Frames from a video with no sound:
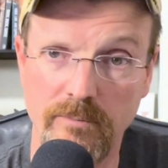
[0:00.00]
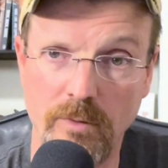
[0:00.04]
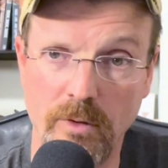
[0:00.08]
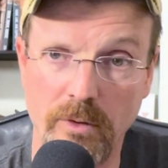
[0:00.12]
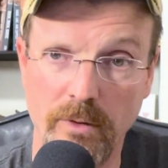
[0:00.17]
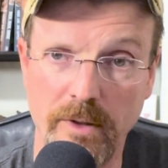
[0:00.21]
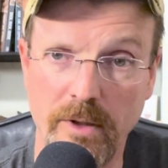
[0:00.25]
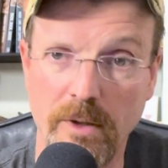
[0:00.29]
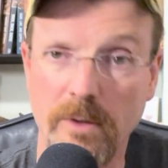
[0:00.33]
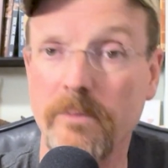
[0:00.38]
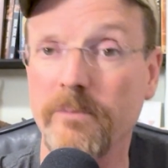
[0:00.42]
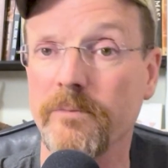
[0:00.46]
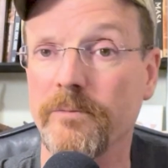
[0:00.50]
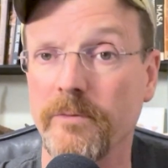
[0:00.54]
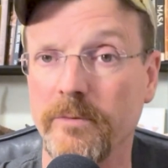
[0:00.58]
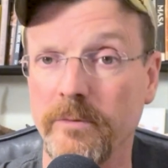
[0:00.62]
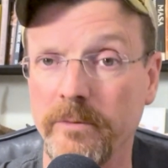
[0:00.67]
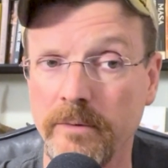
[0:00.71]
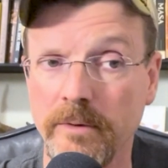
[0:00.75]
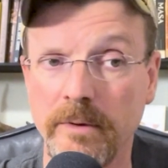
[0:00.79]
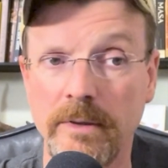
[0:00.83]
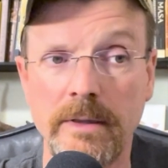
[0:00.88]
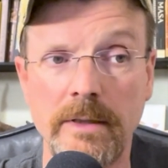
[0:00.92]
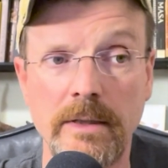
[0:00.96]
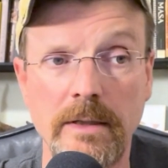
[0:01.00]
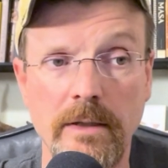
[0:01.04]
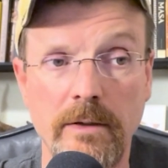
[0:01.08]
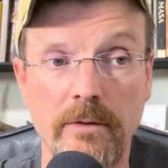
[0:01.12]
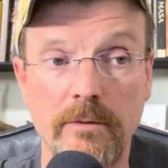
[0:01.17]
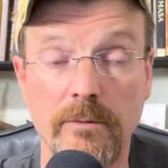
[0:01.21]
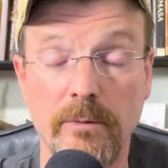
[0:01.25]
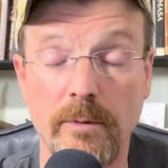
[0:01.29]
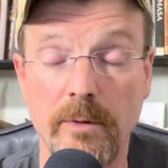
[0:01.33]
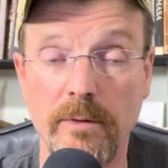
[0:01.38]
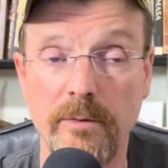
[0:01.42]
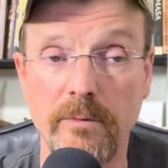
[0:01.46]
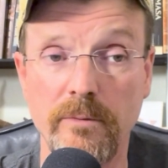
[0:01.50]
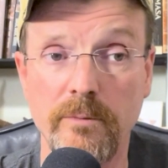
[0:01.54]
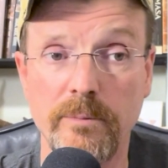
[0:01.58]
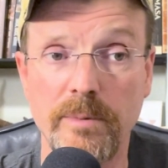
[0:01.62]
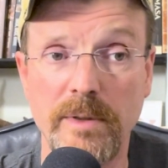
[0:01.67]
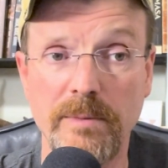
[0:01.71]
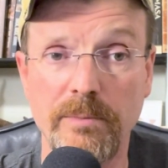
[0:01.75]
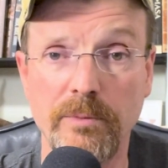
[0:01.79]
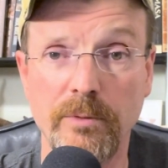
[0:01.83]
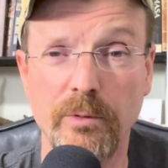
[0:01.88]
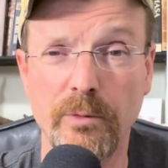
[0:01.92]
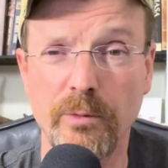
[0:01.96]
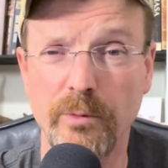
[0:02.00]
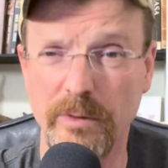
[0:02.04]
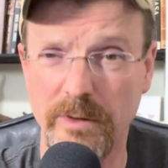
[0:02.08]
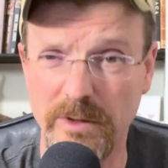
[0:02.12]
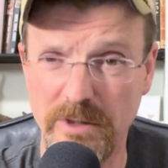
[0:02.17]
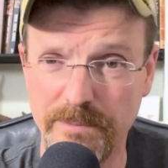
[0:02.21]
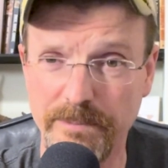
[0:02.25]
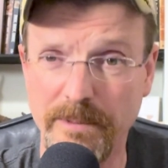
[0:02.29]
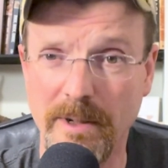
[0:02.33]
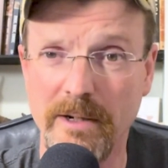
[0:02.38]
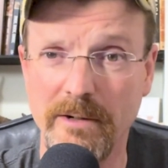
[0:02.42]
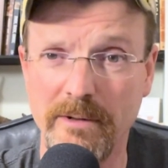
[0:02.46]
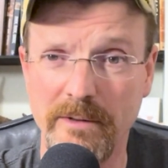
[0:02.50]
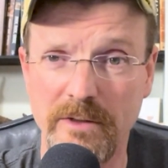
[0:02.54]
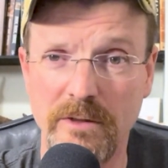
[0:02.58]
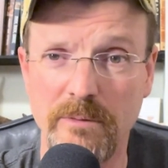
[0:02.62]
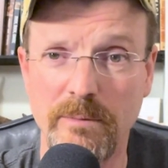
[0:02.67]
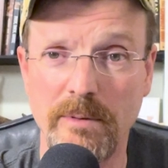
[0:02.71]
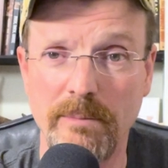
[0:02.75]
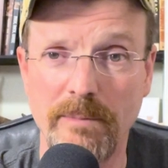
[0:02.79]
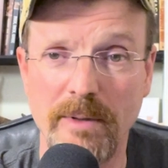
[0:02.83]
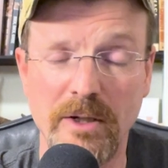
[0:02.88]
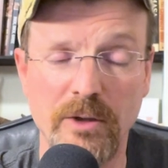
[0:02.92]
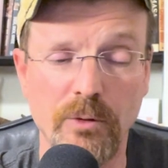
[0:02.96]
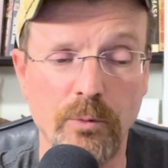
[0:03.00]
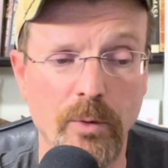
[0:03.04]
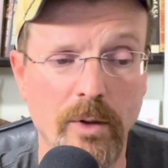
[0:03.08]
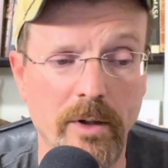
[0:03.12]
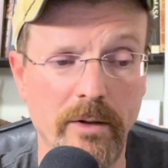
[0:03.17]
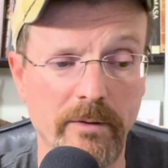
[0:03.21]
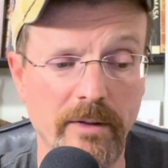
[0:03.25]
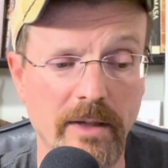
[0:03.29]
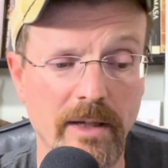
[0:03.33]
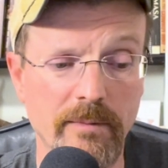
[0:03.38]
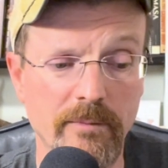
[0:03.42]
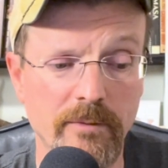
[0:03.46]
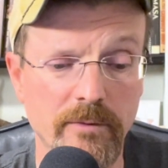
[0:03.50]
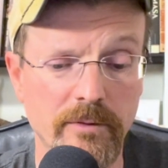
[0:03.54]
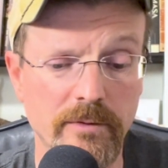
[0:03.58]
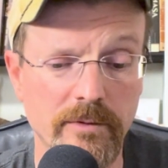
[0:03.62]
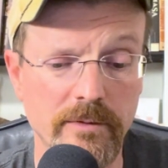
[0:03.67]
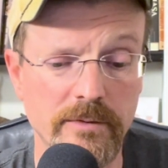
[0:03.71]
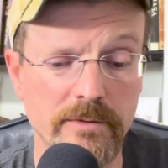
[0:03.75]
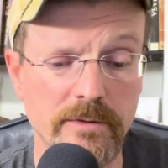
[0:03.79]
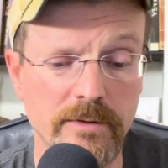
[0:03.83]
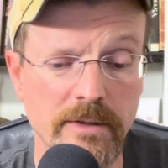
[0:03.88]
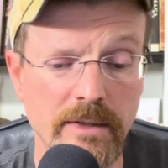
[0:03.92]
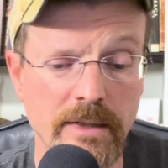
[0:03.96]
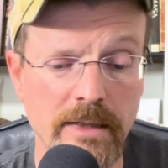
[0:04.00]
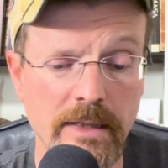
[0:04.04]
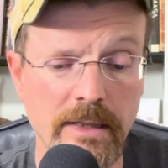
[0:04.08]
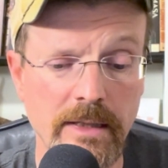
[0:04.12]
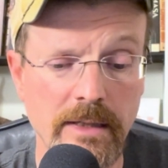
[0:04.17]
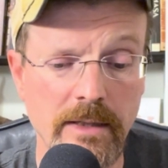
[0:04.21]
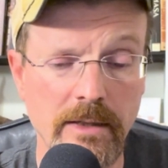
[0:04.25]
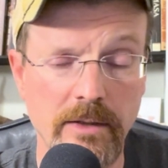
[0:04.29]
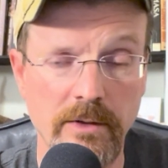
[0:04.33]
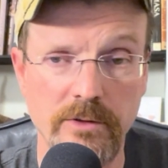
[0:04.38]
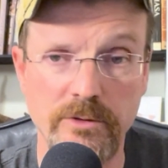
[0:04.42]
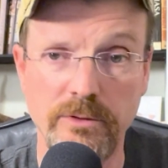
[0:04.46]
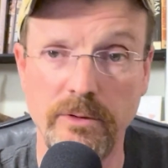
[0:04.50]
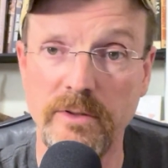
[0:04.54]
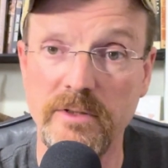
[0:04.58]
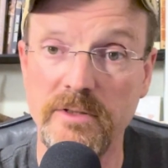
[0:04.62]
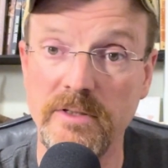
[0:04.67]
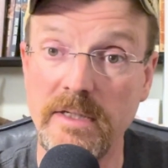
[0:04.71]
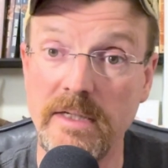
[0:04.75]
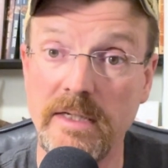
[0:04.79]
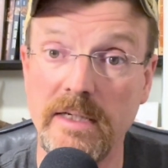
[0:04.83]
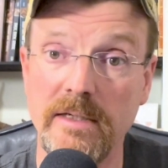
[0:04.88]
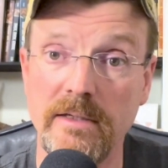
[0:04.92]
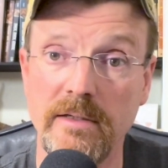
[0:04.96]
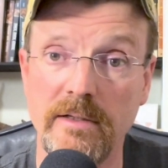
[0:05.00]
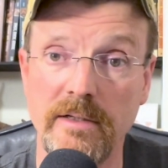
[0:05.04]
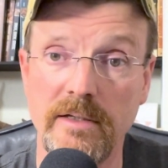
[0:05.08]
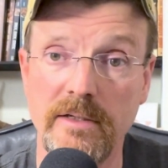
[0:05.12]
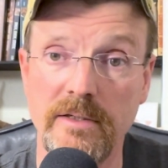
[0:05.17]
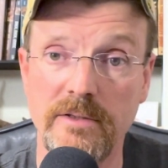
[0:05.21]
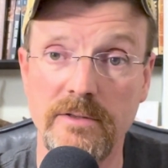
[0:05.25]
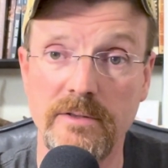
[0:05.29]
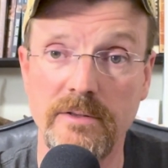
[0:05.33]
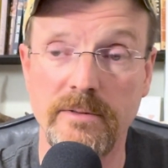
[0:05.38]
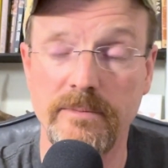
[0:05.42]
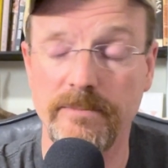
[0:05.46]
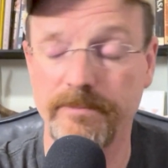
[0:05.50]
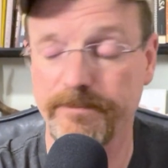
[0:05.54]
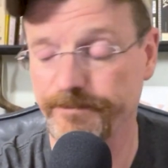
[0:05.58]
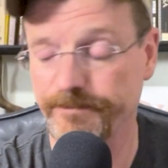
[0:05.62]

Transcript: are helpful to other people who are aspiring to be better wild game cooks. So let's dig into this.